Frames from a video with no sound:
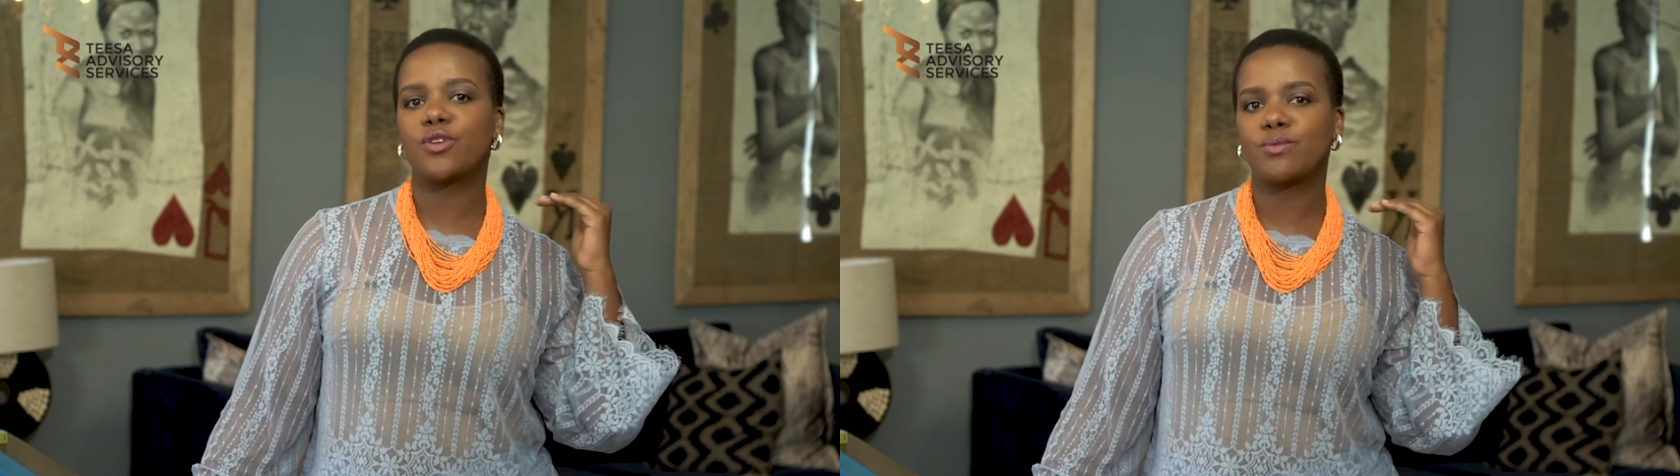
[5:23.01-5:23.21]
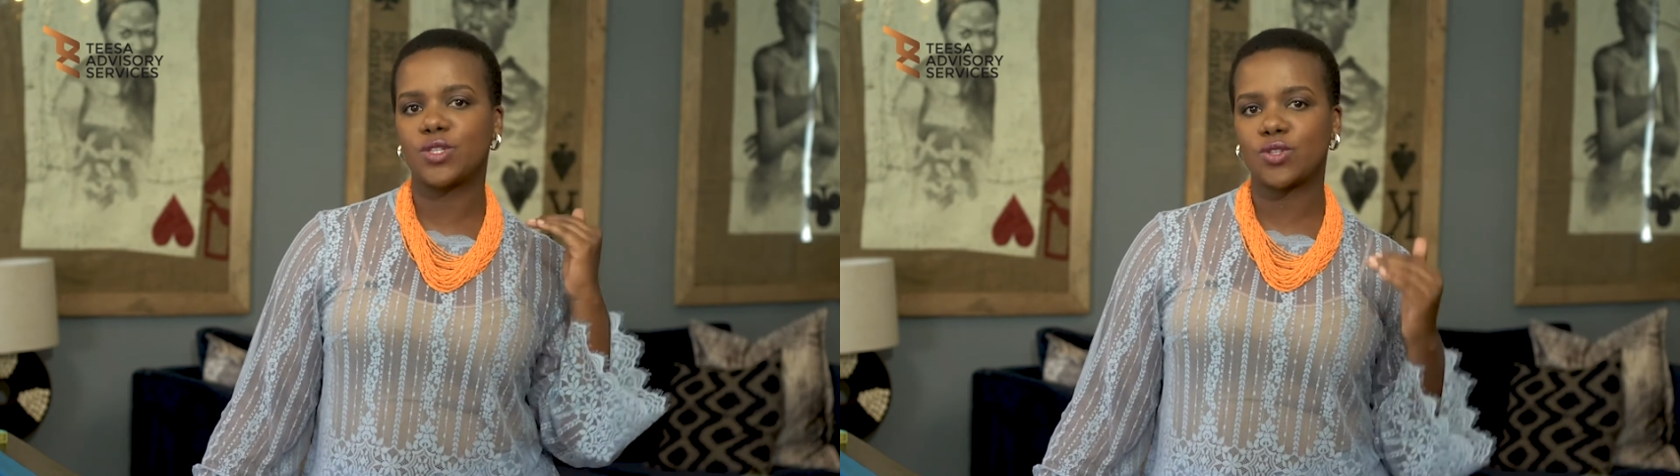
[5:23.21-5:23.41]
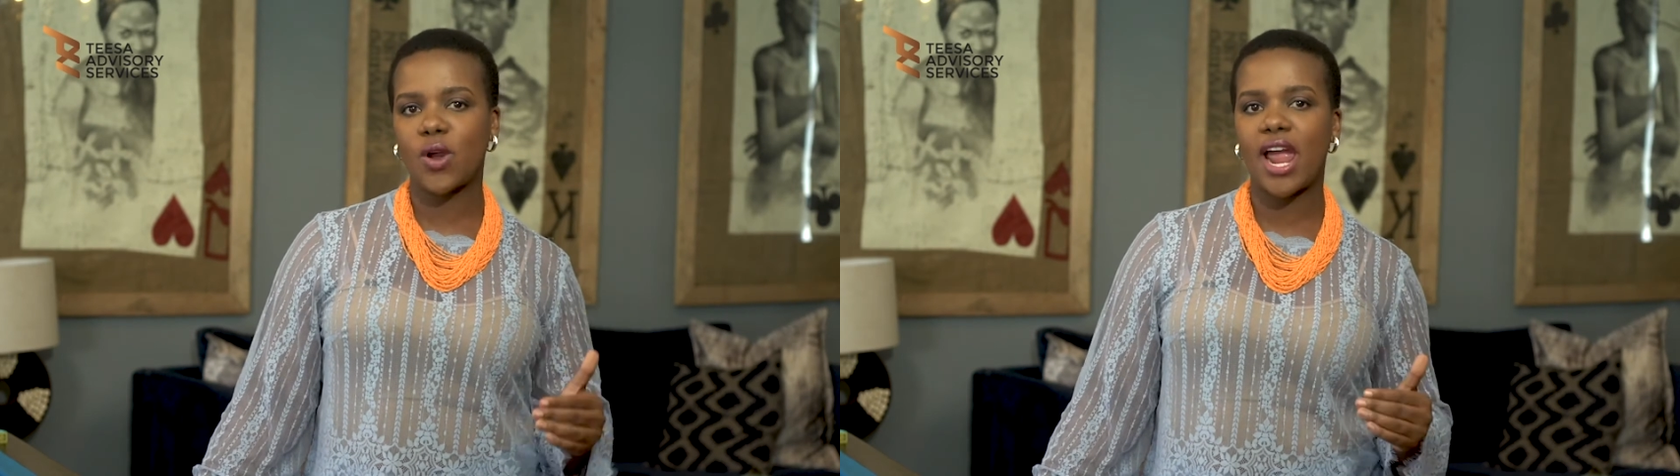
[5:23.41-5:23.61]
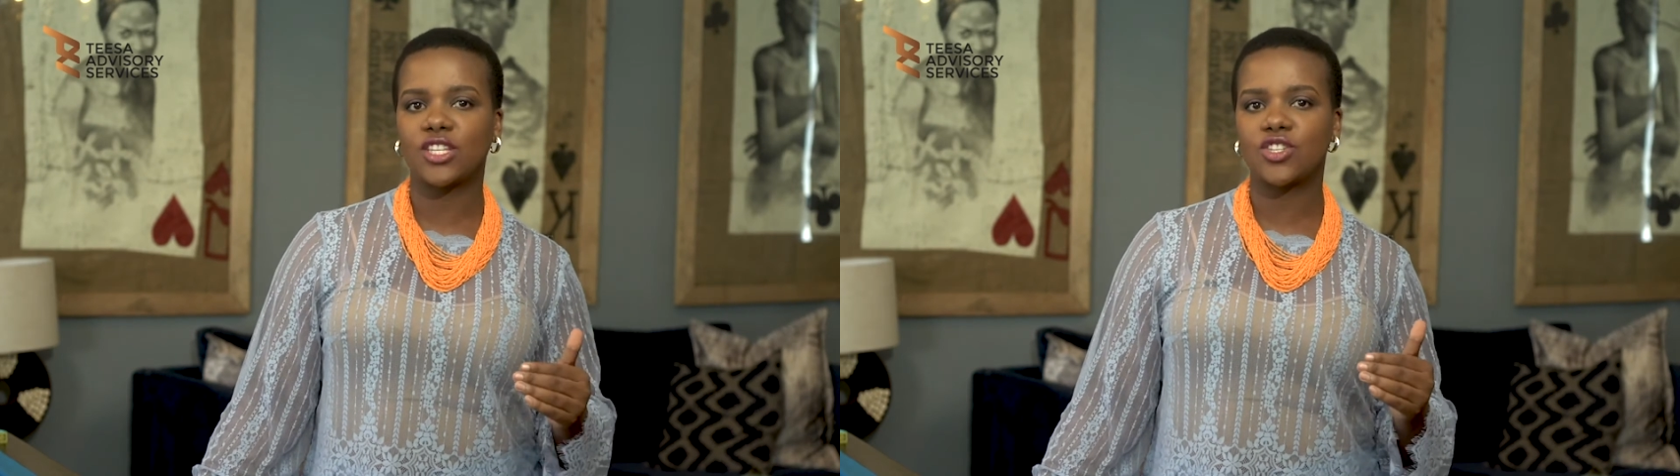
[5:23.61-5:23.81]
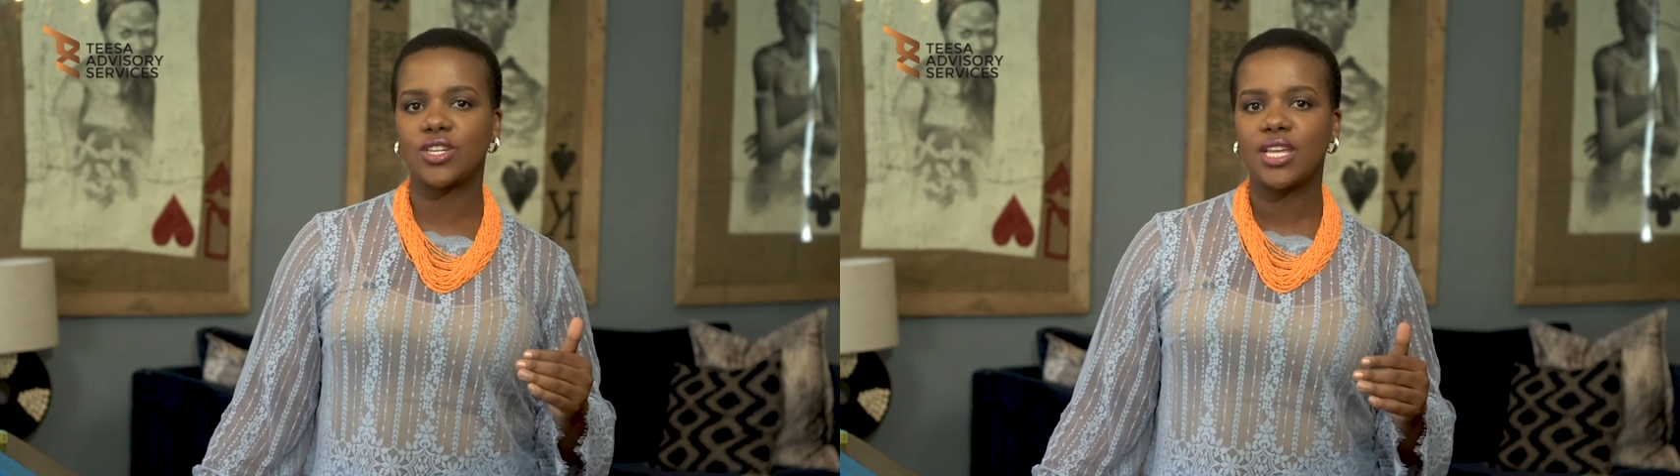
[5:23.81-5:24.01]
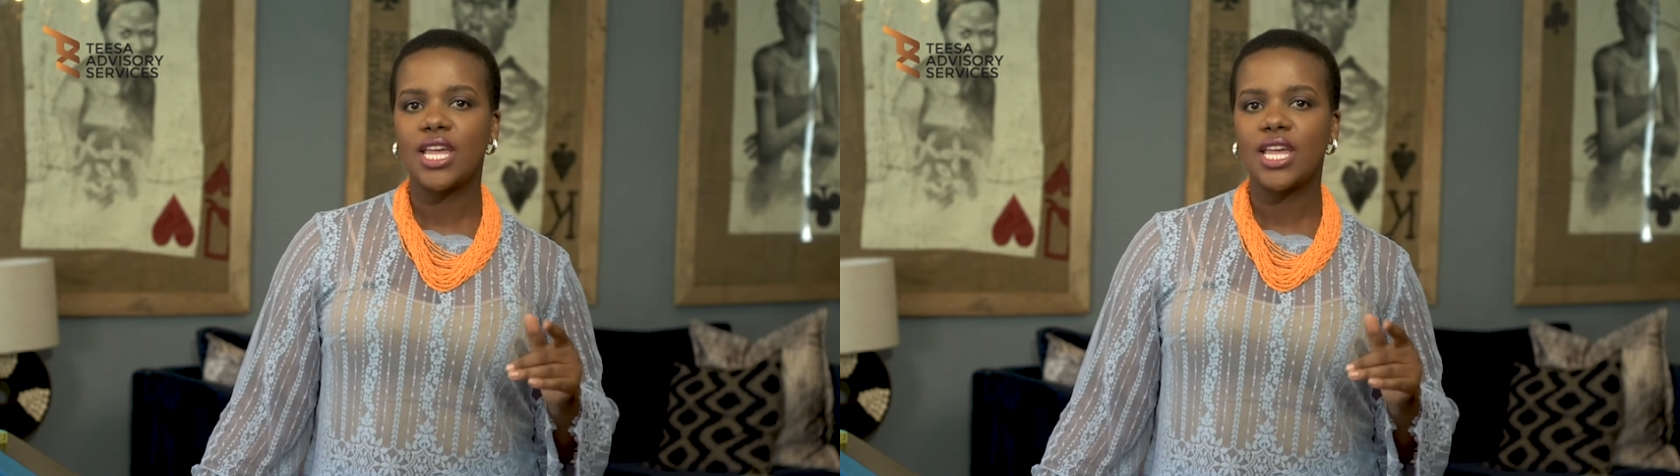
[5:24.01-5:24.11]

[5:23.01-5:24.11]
from scratch?